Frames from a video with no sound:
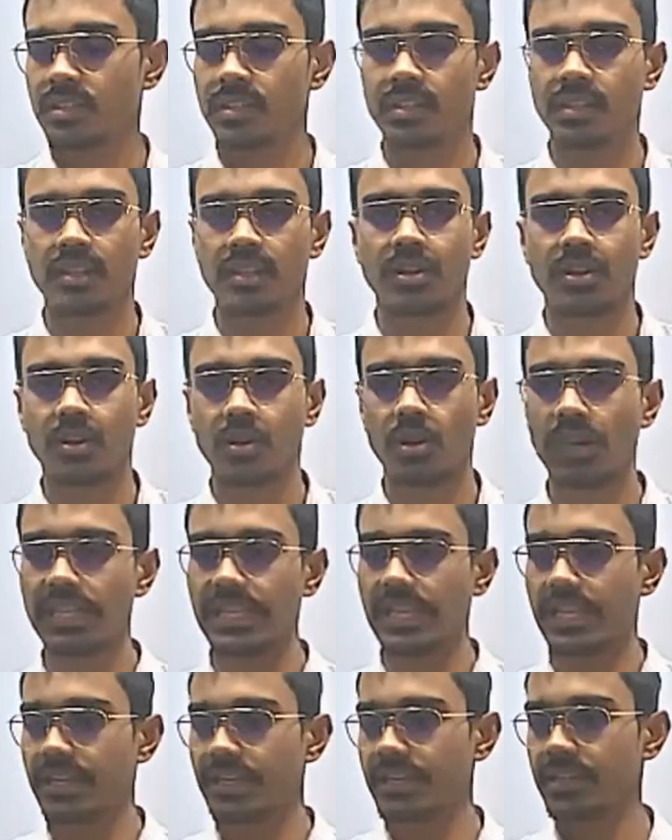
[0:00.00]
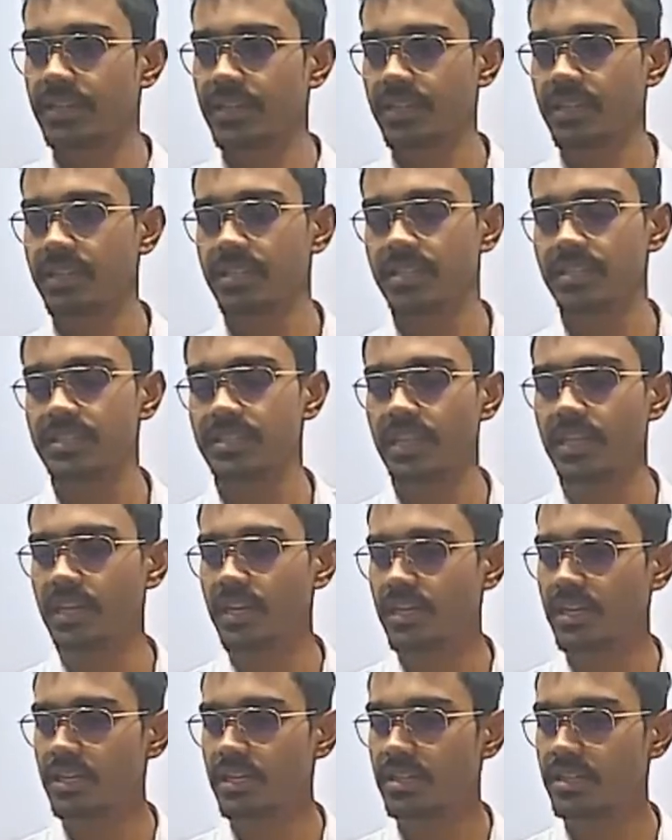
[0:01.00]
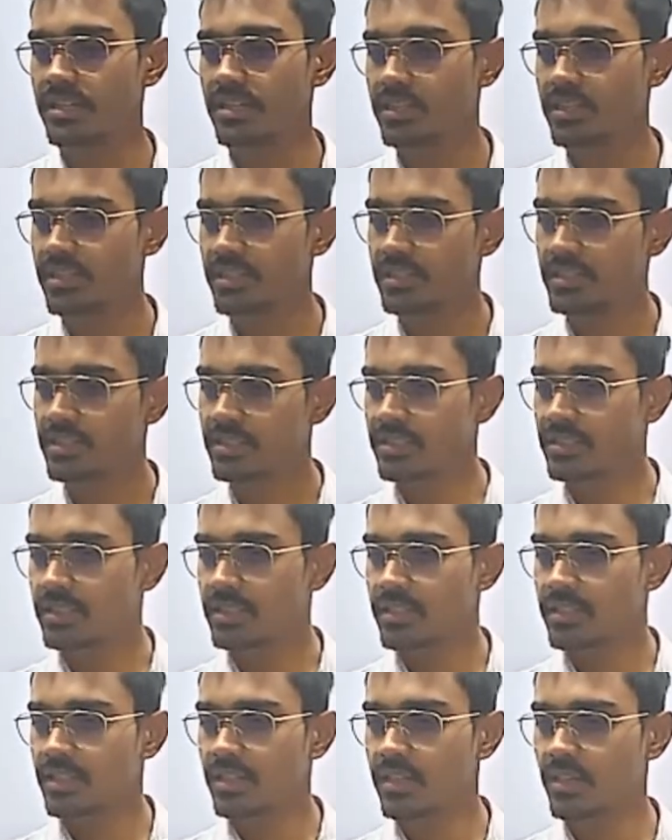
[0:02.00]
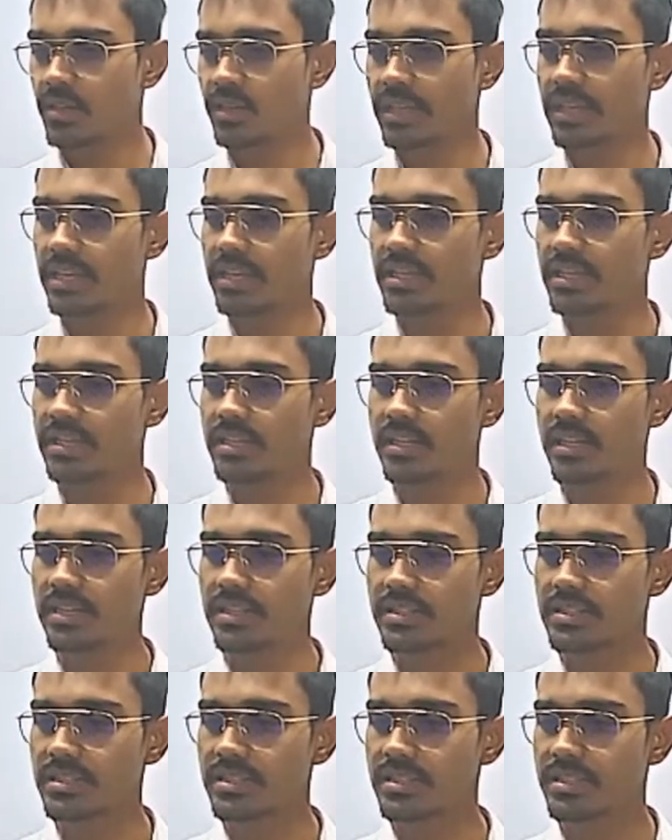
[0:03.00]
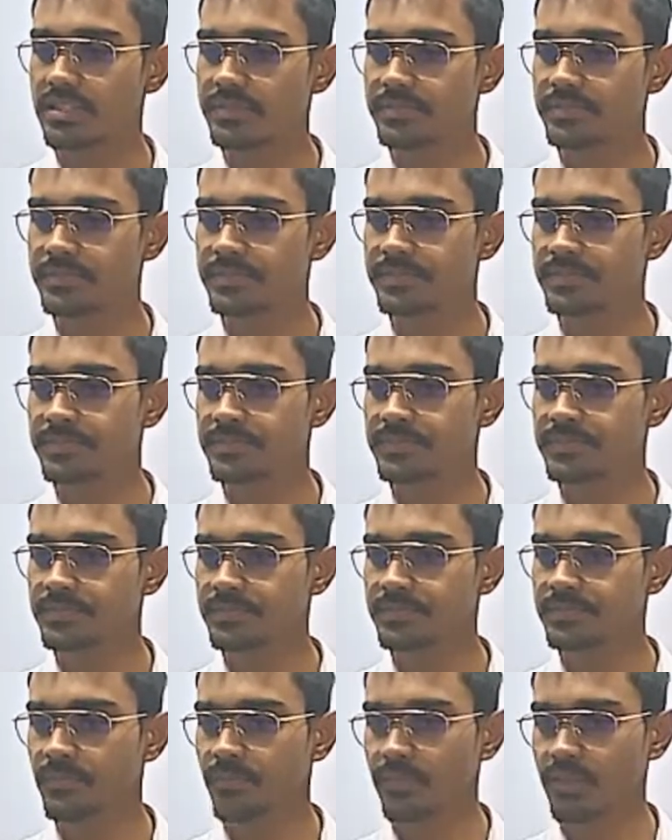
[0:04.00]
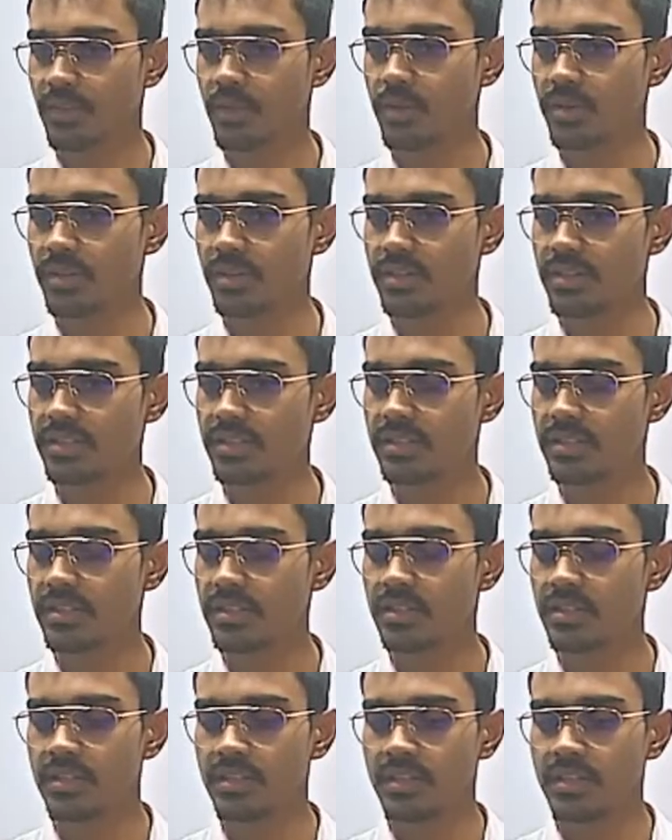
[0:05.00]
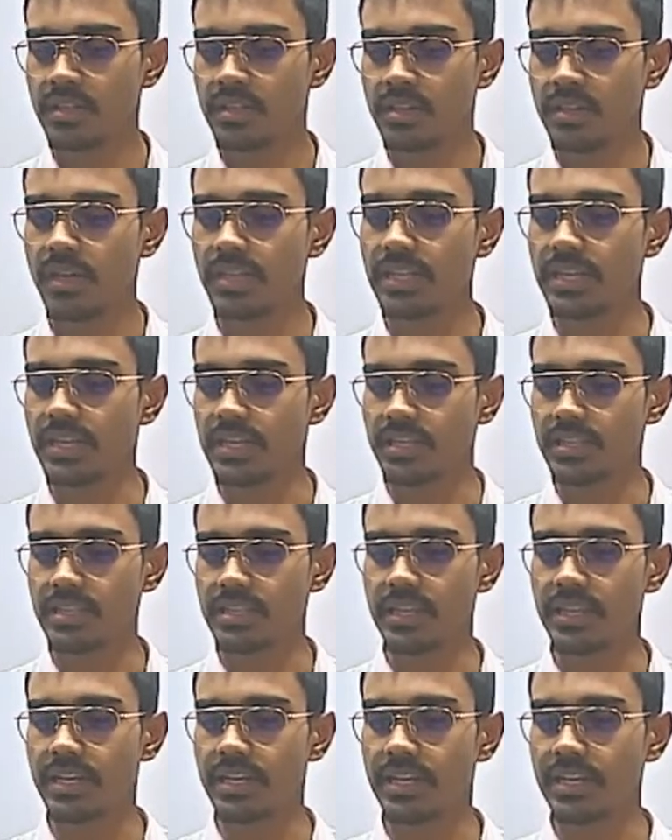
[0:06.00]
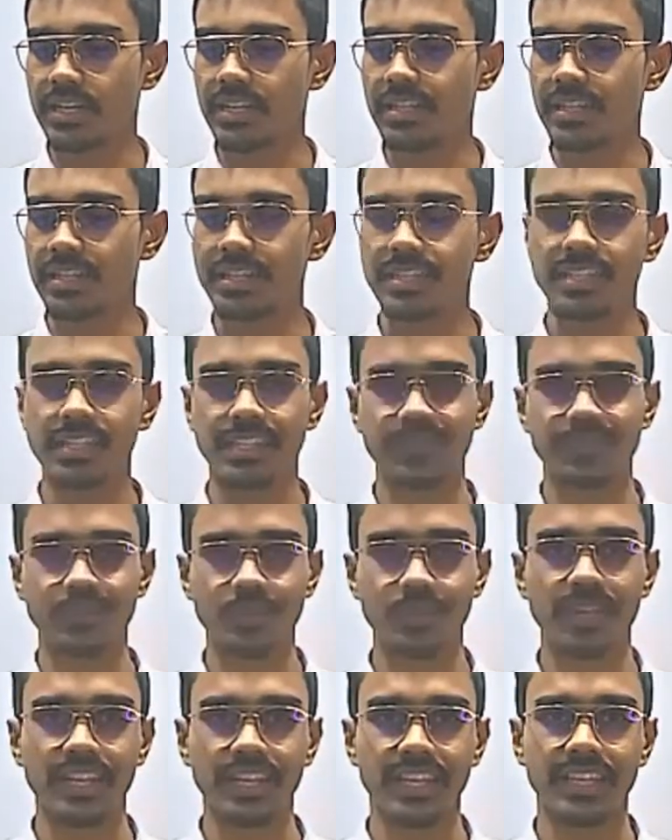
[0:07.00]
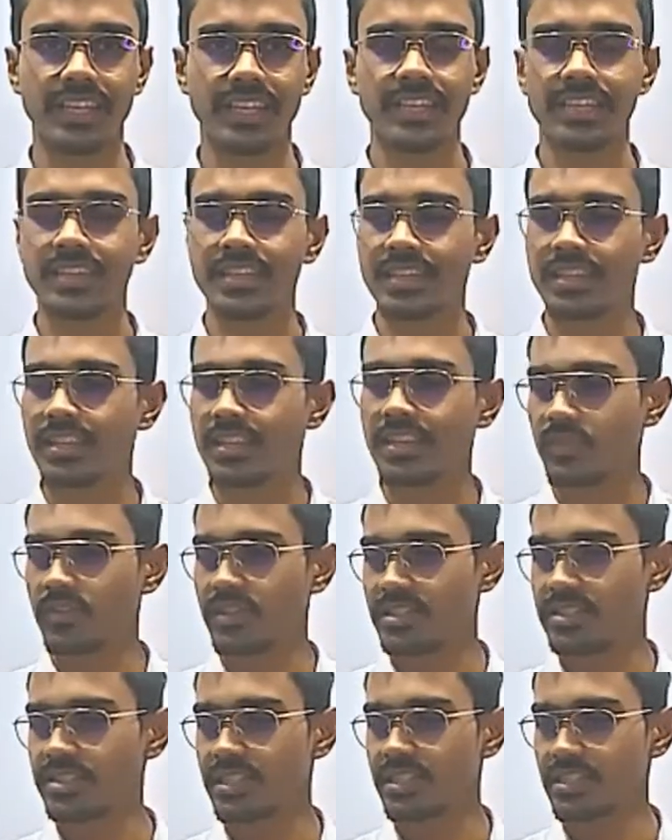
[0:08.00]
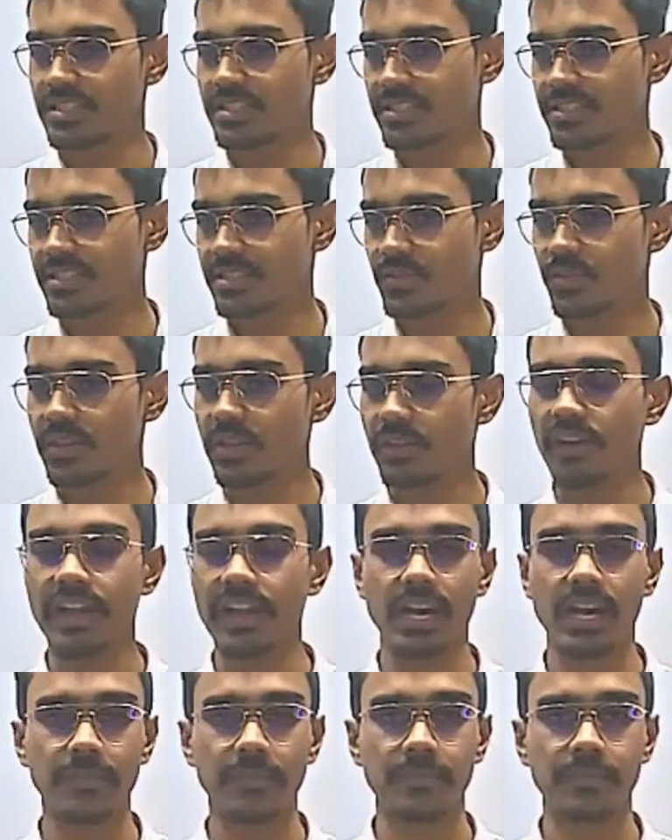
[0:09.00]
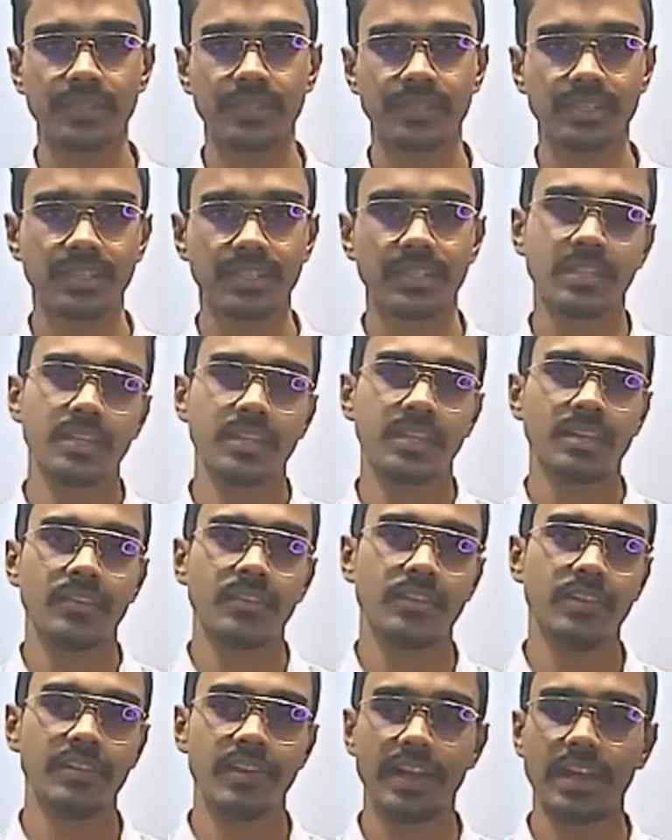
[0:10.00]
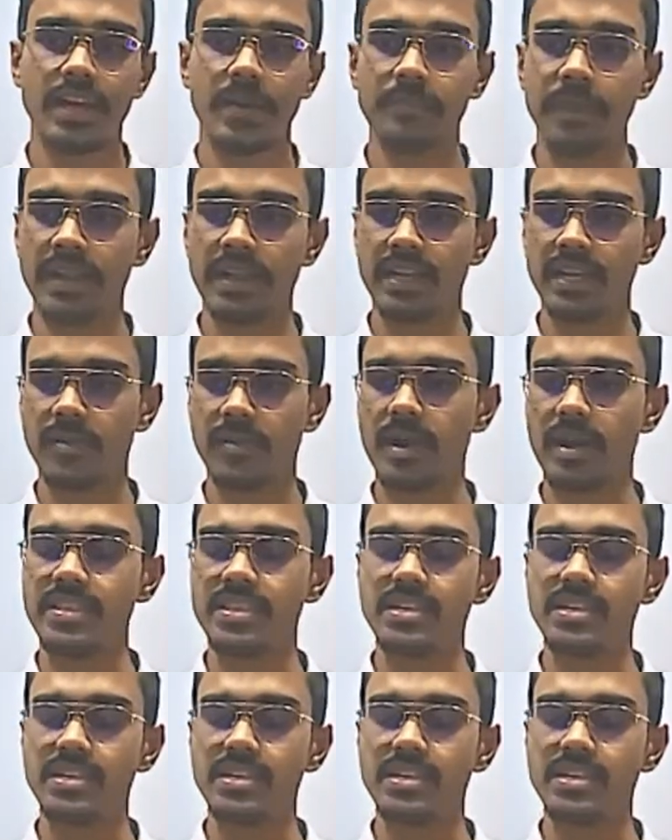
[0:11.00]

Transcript: Okay then. Then all clear, right? Good. Okay then. Then if you know any questions we'll wind up and by the